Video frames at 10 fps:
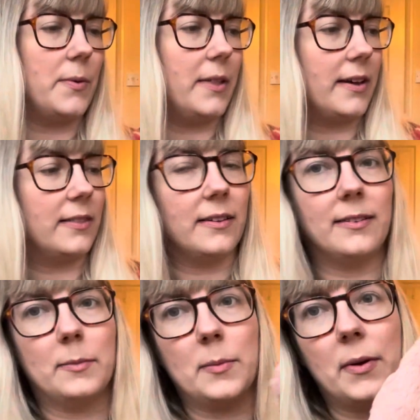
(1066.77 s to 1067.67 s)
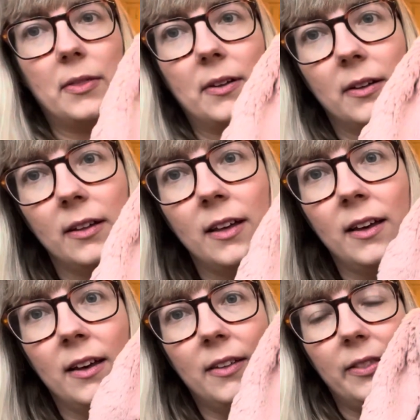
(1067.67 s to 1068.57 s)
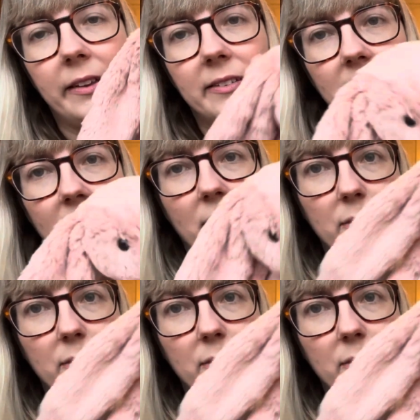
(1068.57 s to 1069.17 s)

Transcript: one like this. My mother, these are like her